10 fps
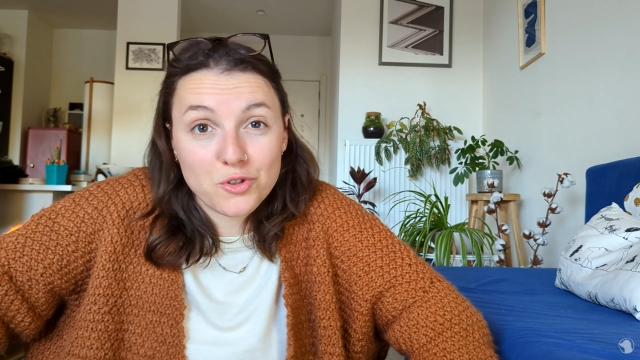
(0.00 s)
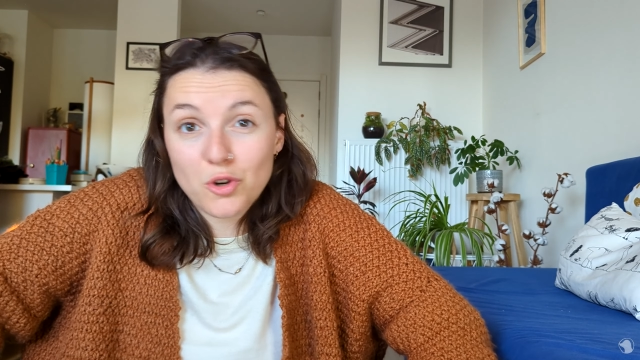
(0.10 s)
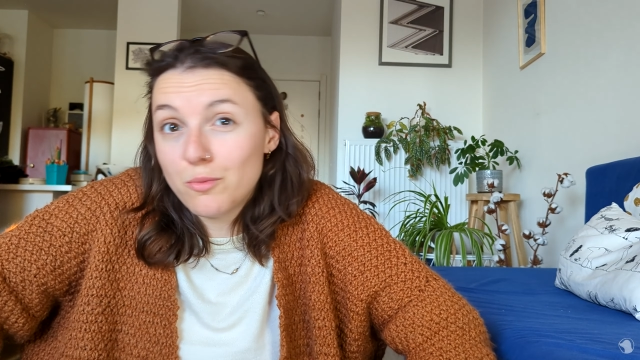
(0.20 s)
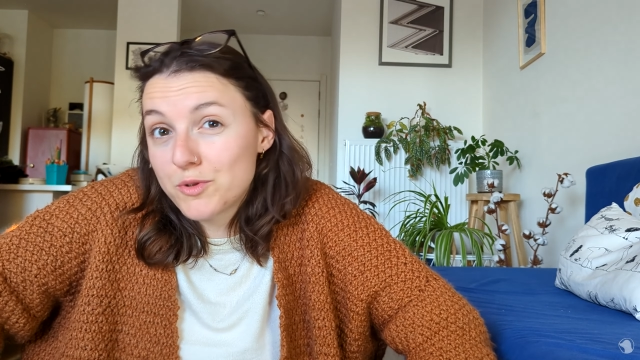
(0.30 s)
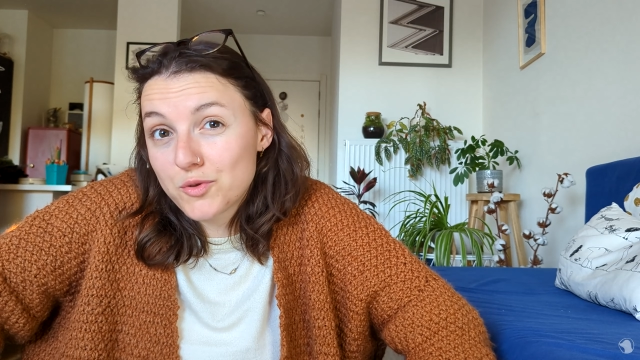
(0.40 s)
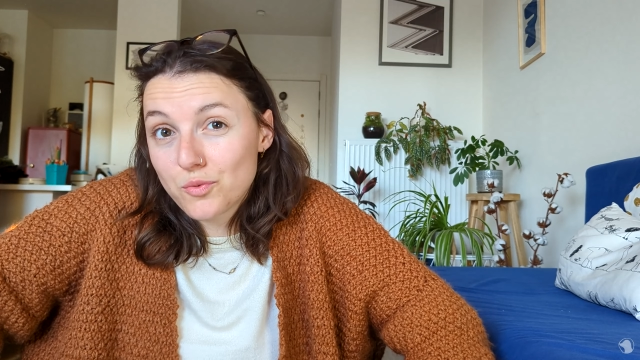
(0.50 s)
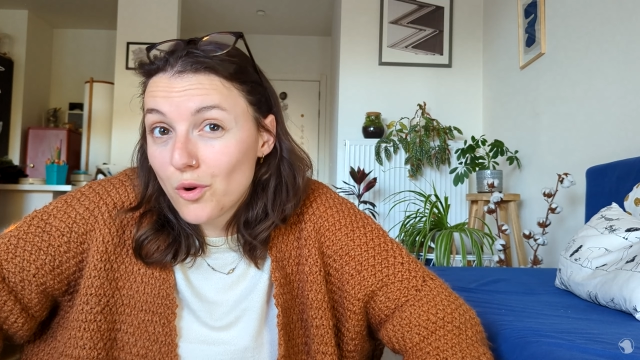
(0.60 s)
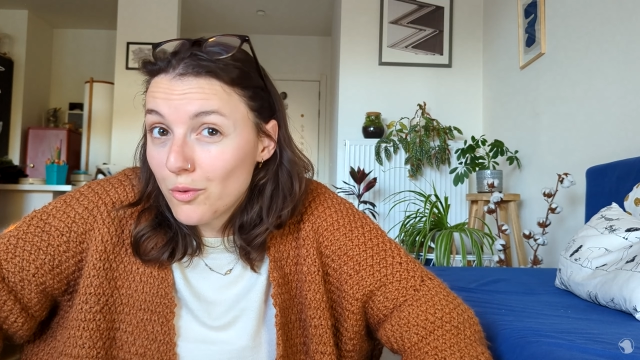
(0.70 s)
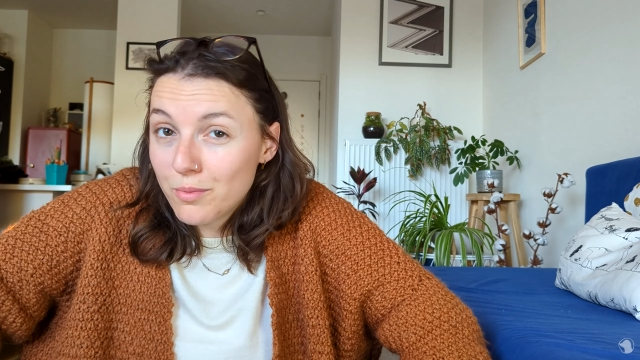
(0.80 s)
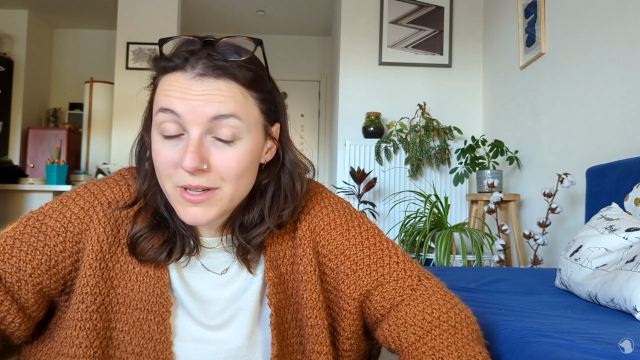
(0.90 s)
Taupe's
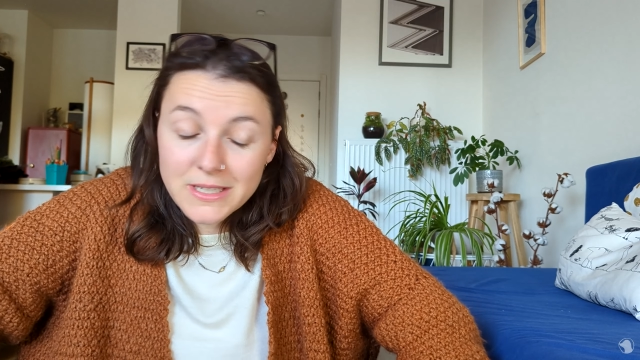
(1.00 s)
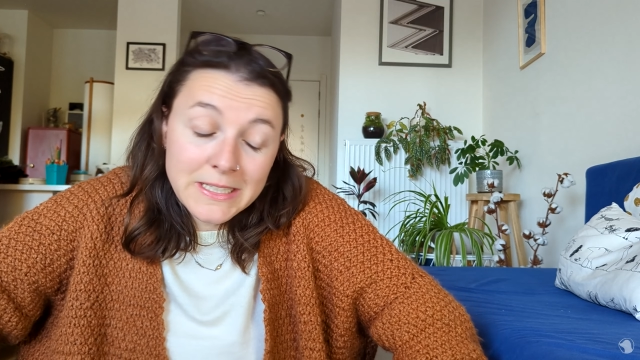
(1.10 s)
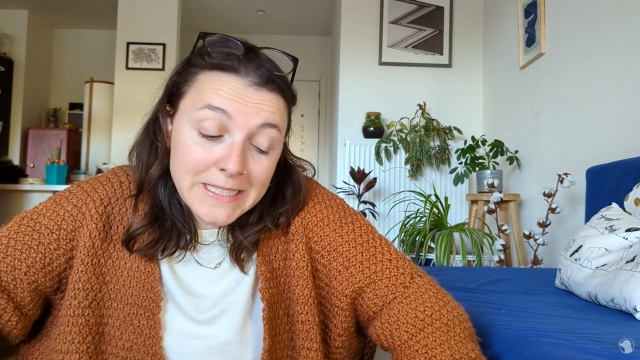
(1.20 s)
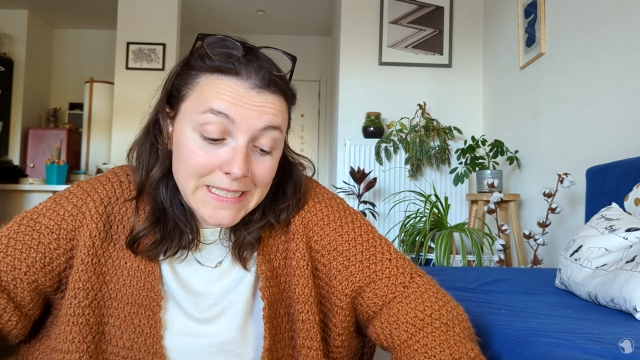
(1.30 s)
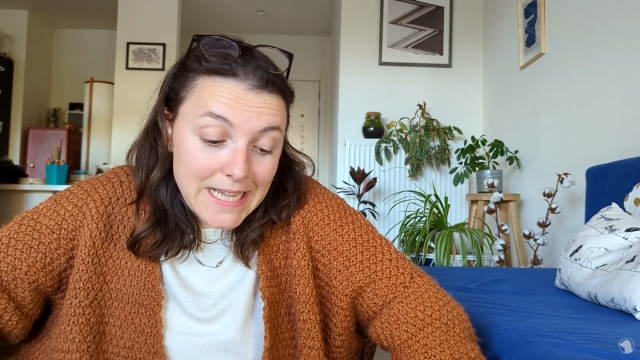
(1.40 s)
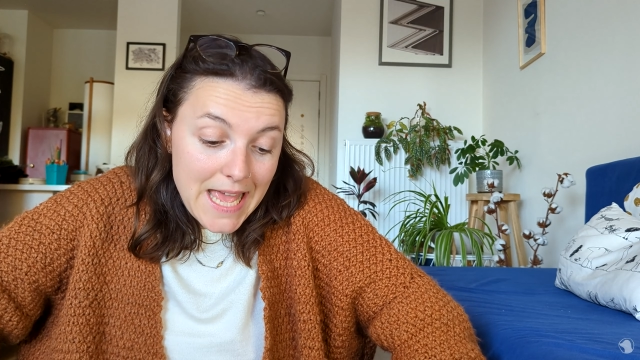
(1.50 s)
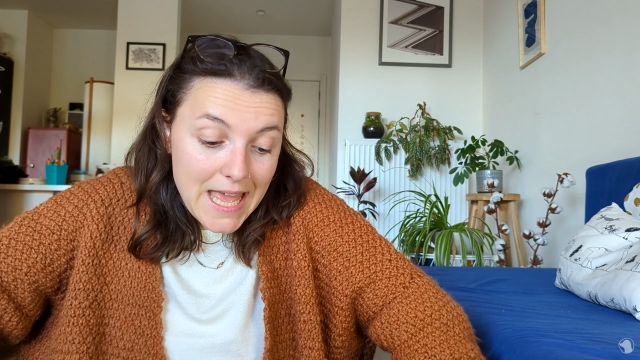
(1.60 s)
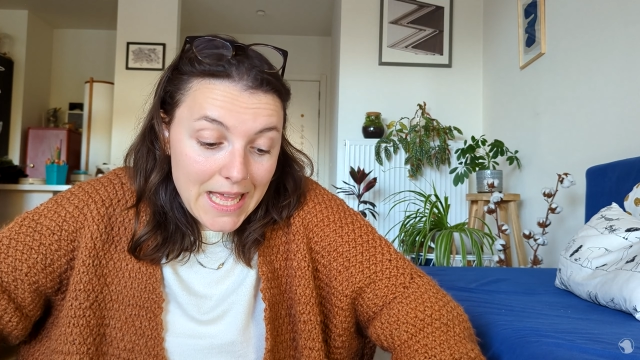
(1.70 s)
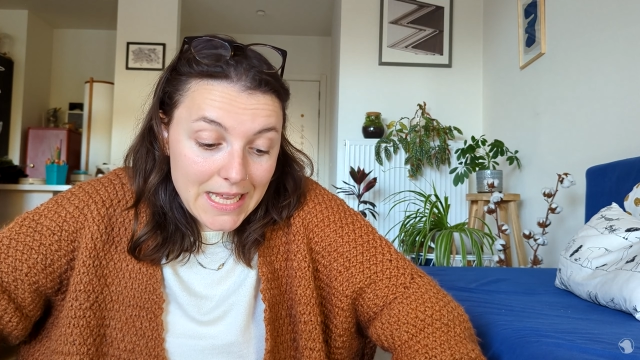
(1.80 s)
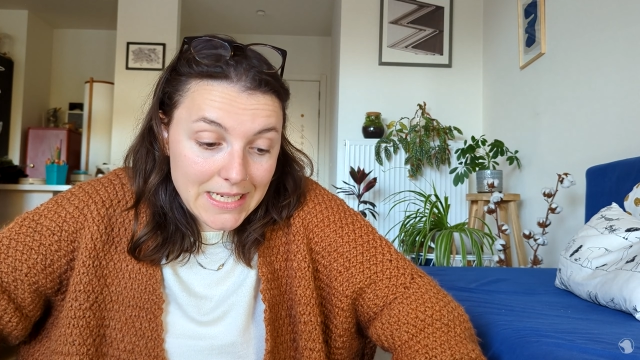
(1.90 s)
robe,
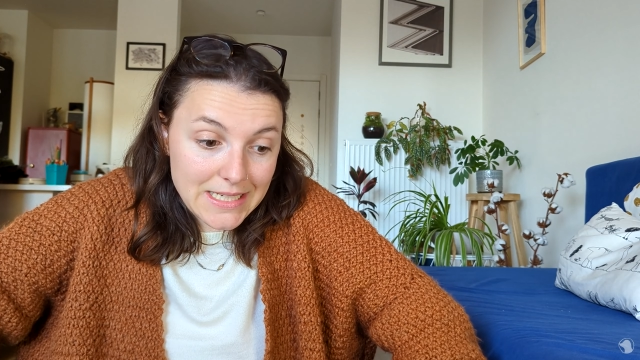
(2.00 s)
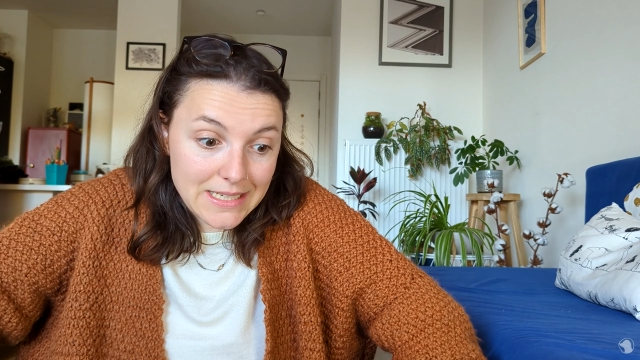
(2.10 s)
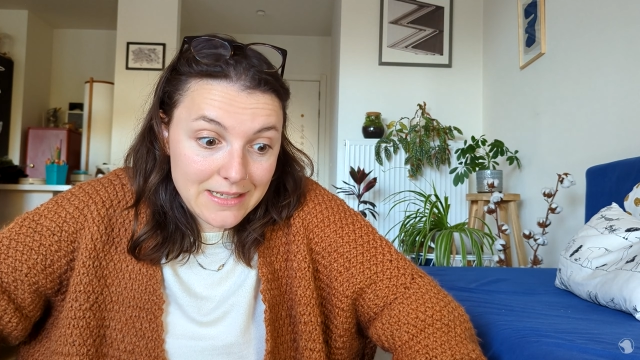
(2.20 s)
and